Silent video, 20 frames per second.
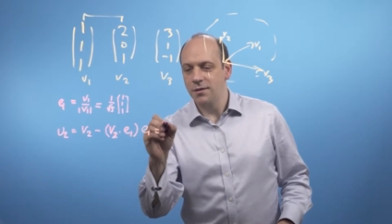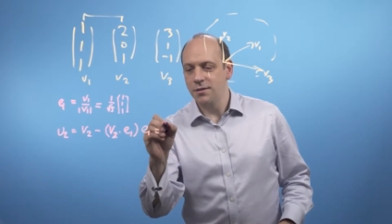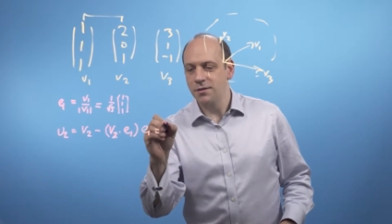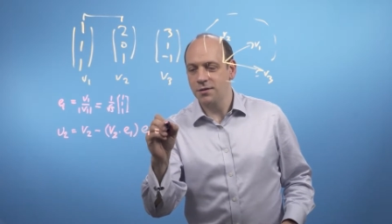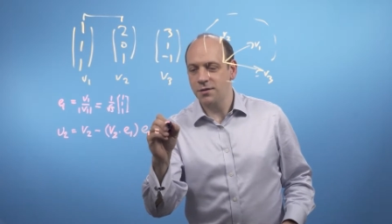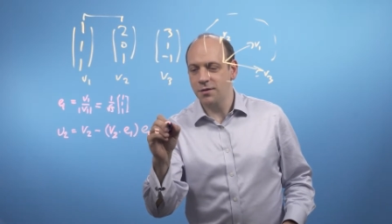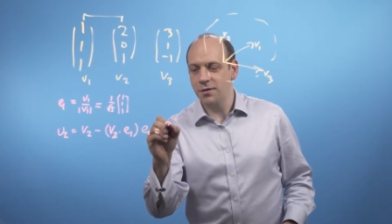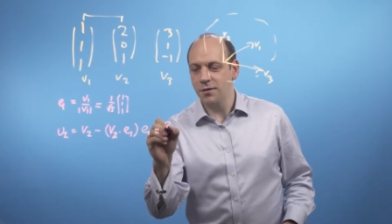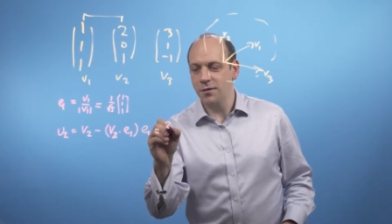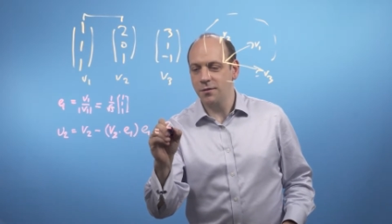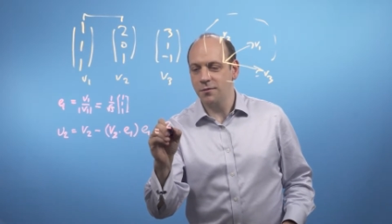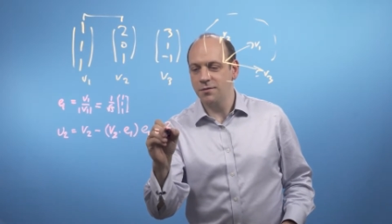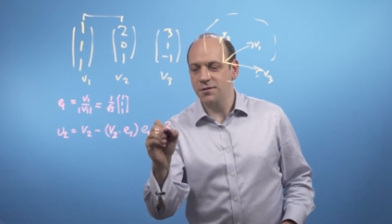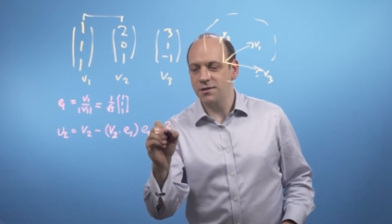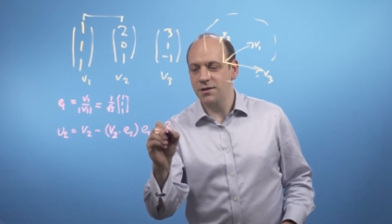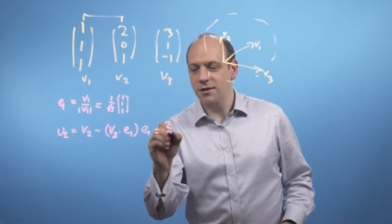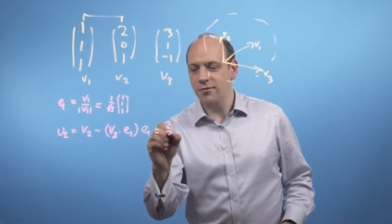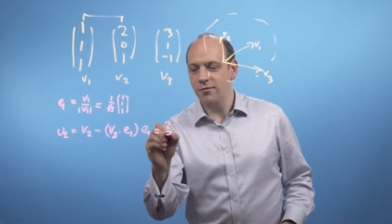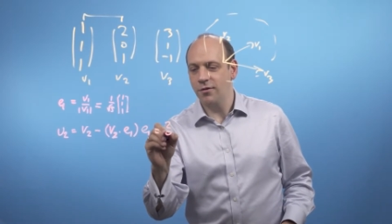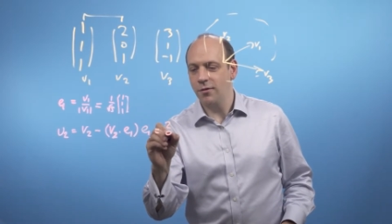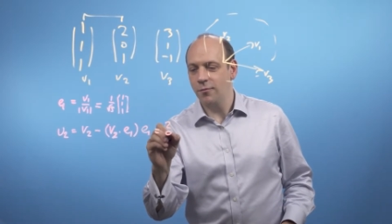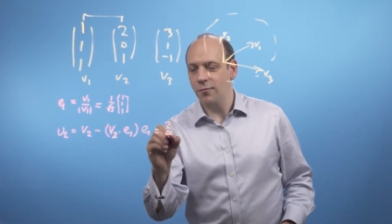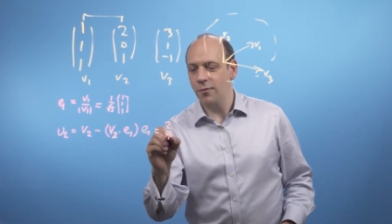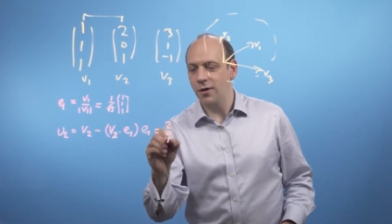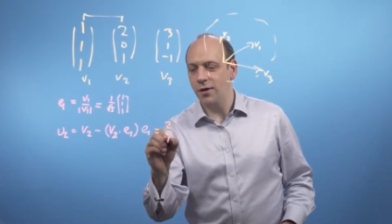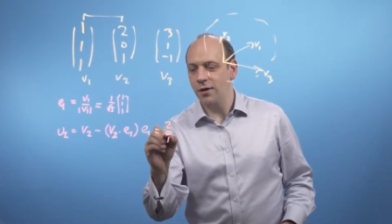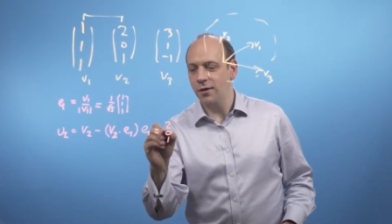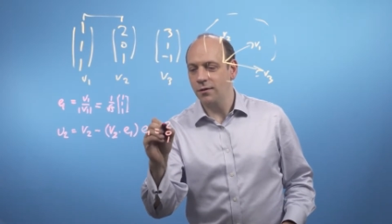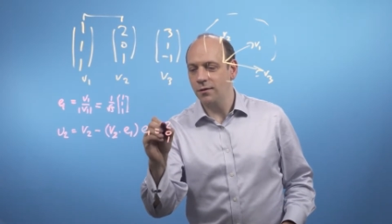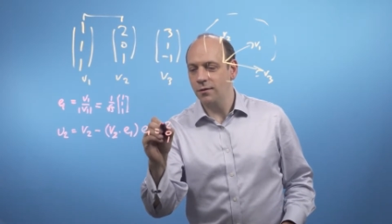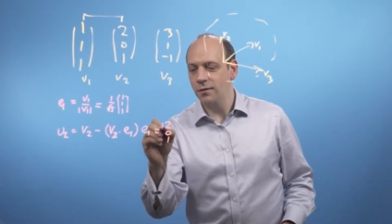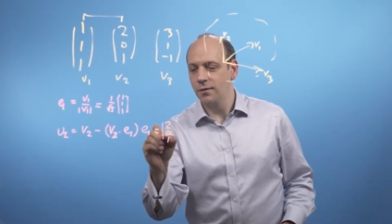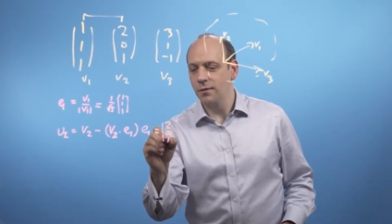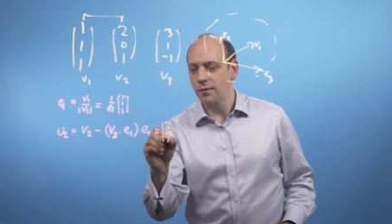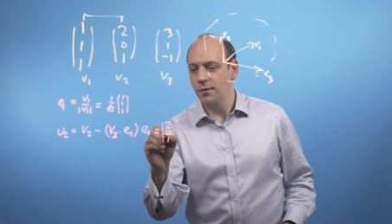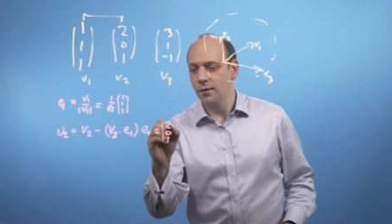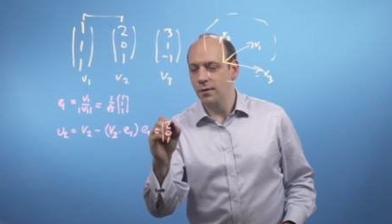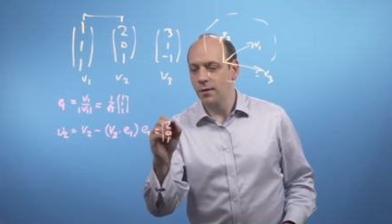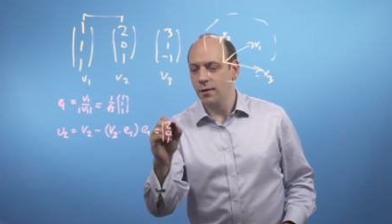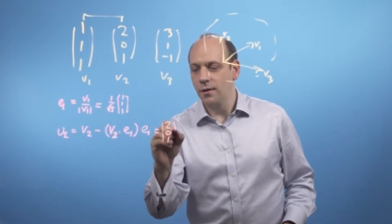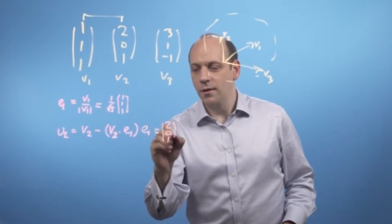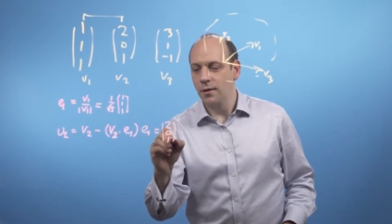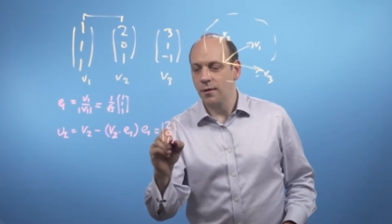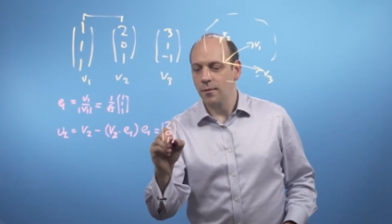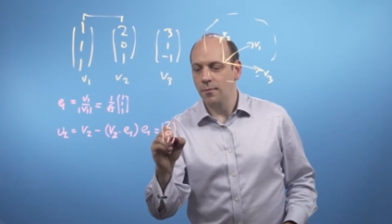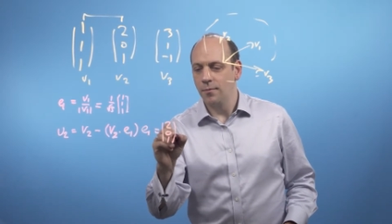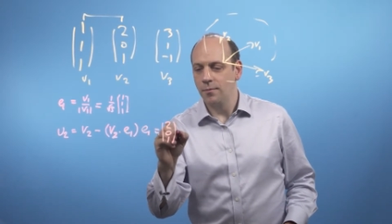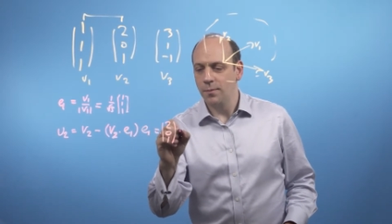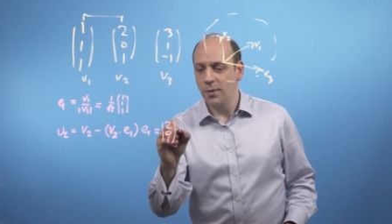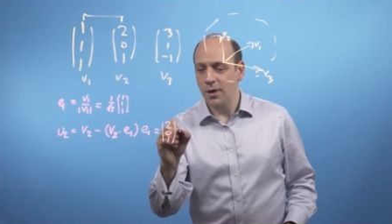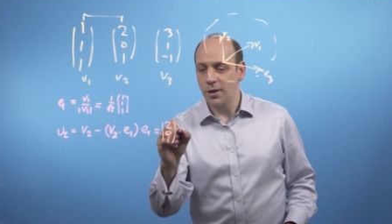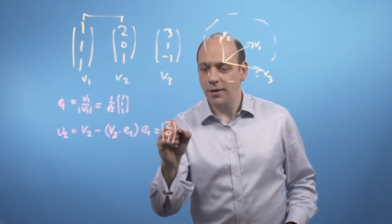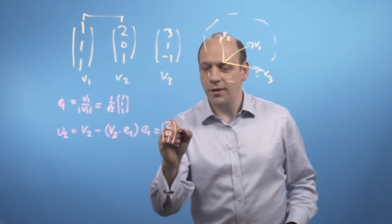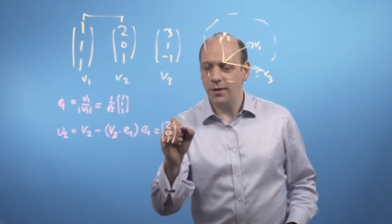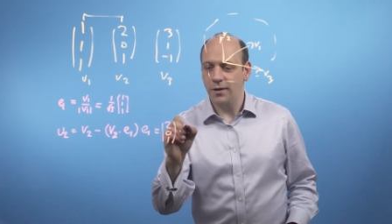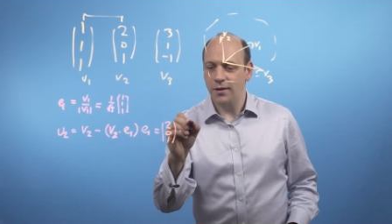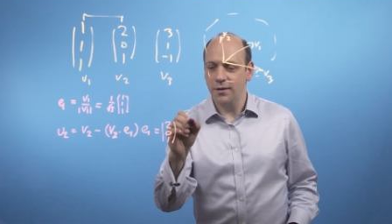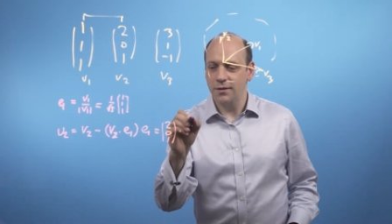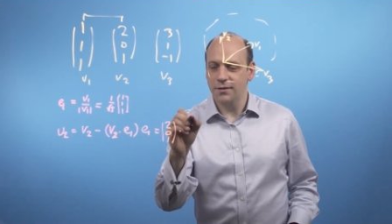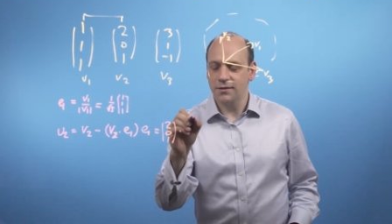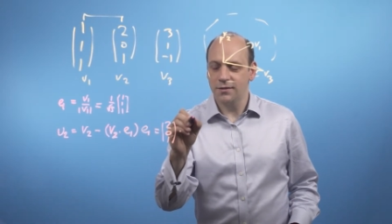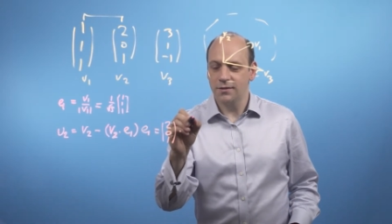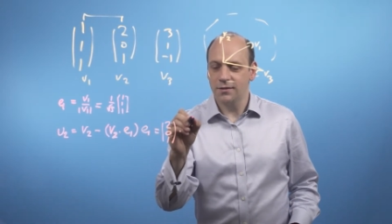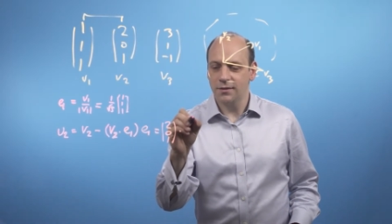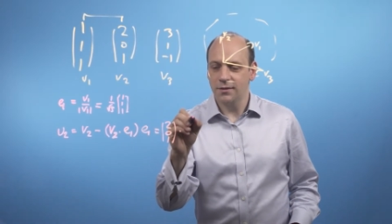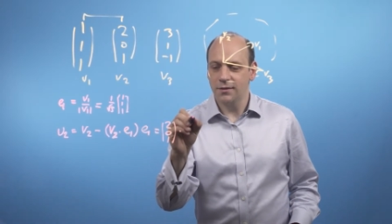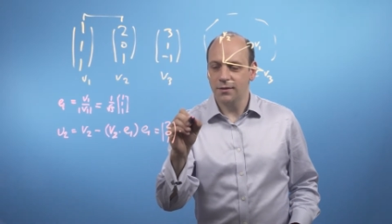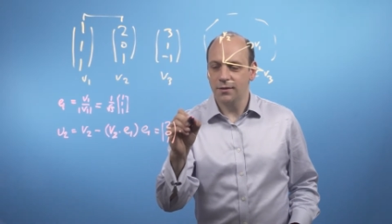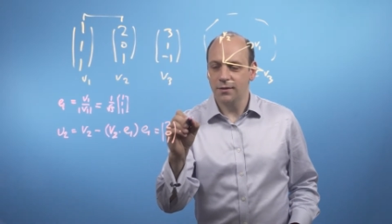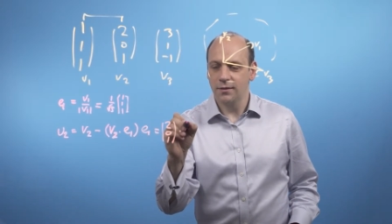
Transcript: 2, 0, 1 minus